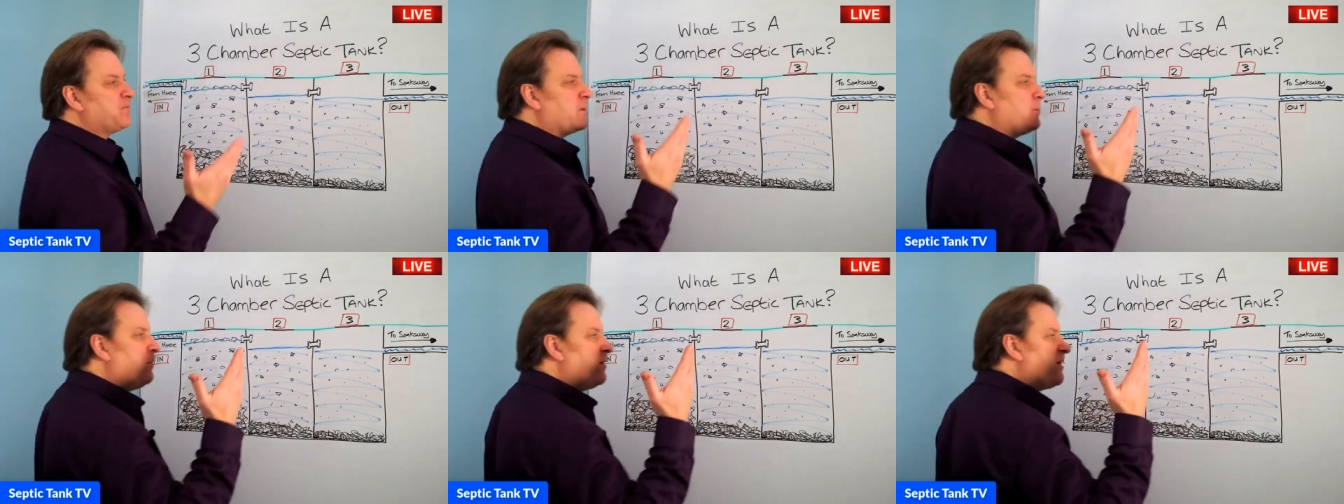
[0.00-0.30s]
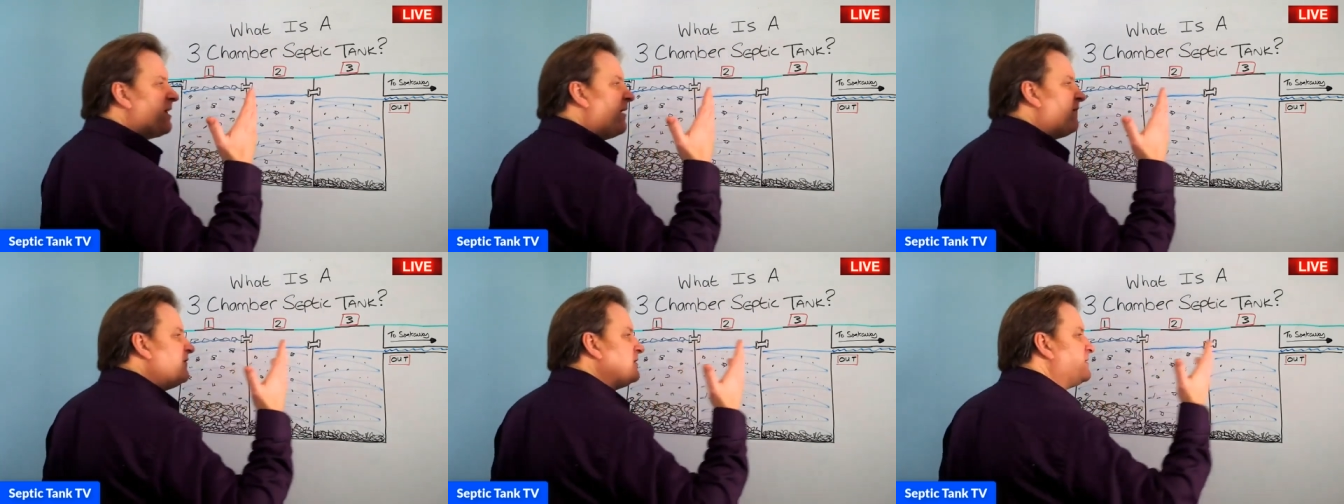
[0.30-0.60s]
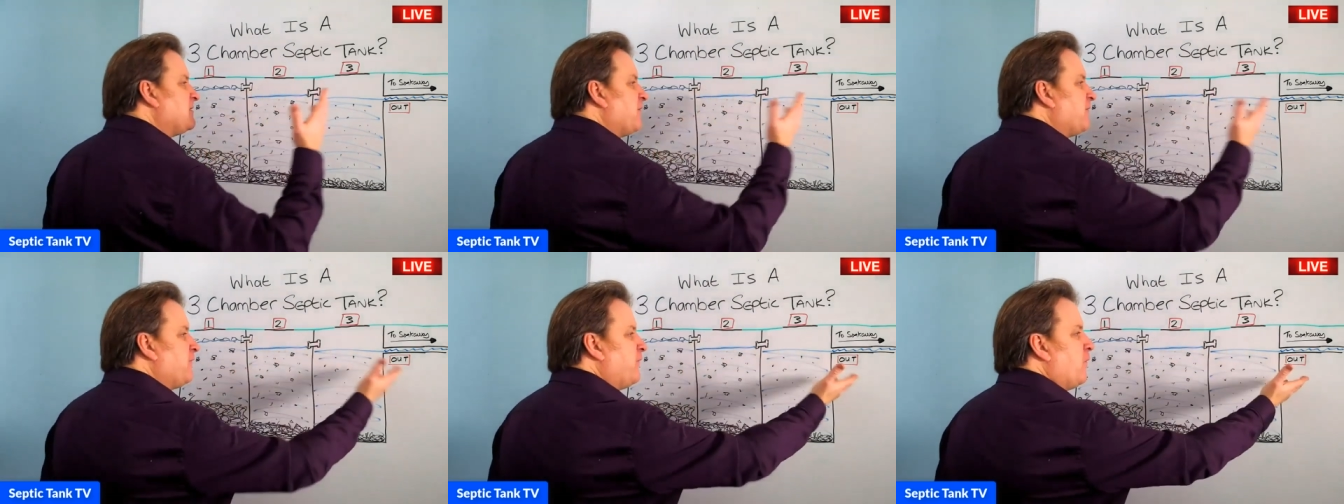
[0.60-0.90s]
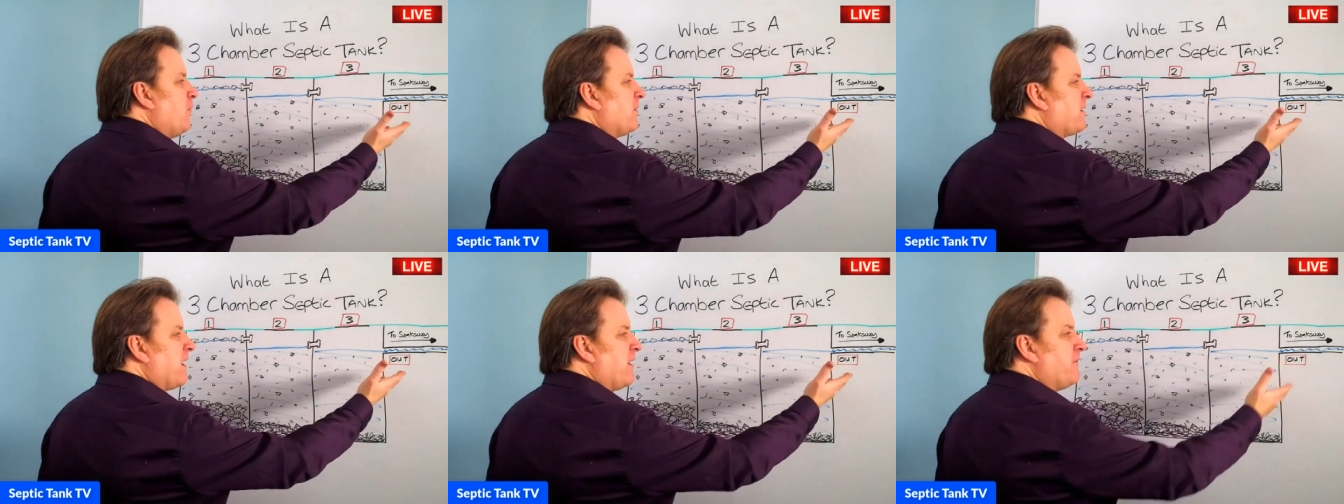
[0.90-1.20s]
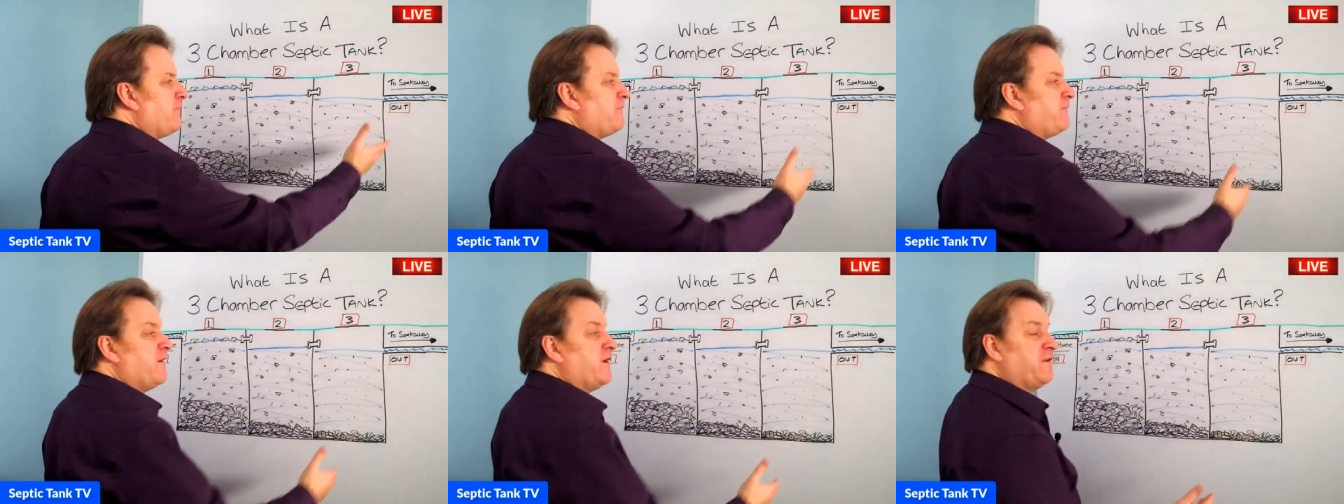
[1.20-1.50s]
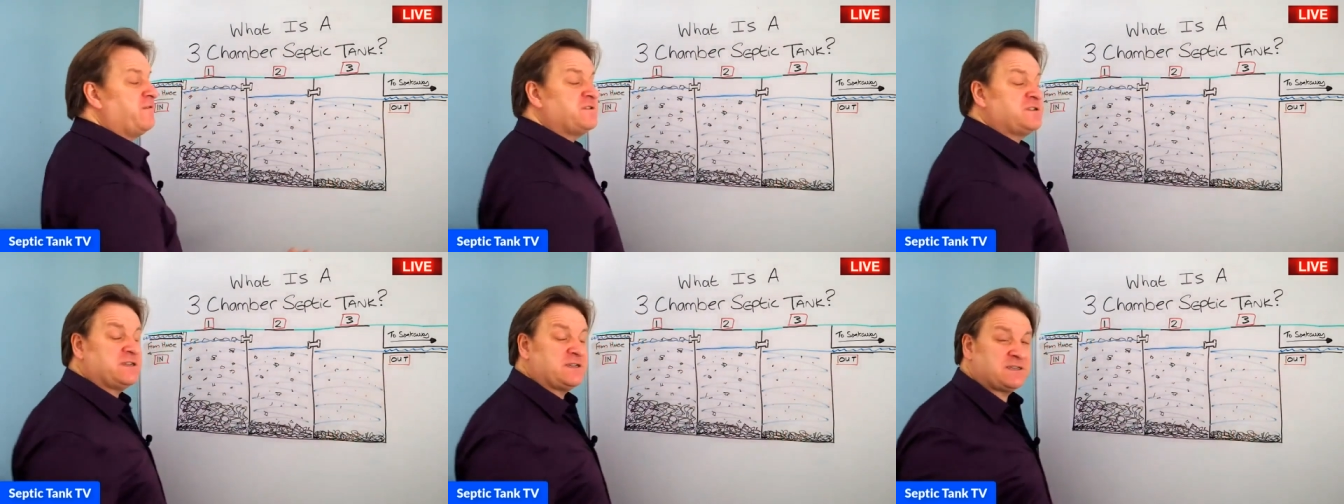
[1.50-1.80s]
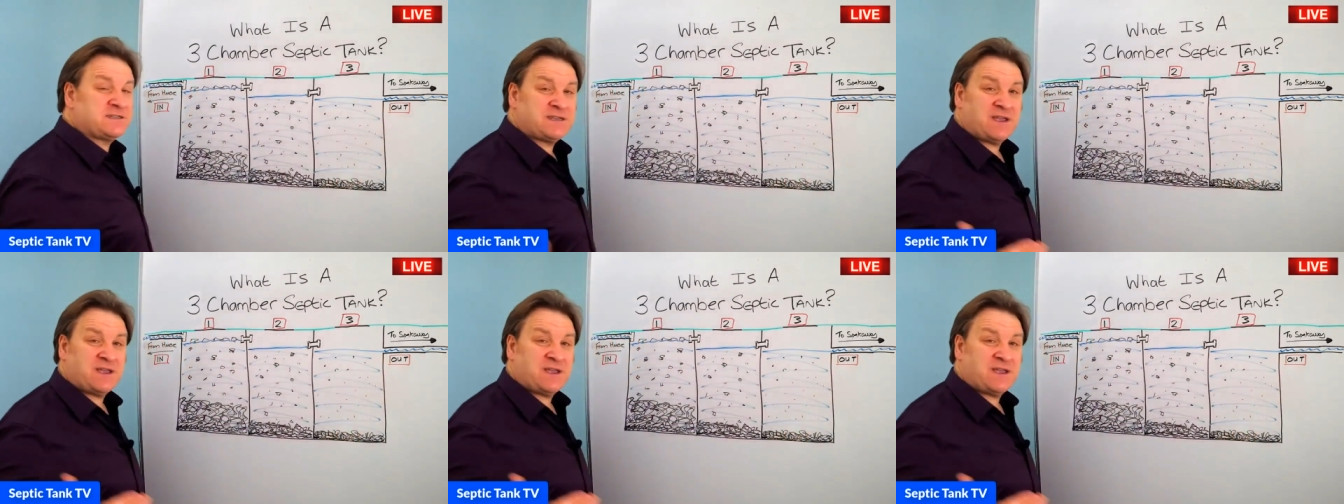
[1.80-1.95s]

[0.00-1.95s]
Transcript: with having to fork out five, six,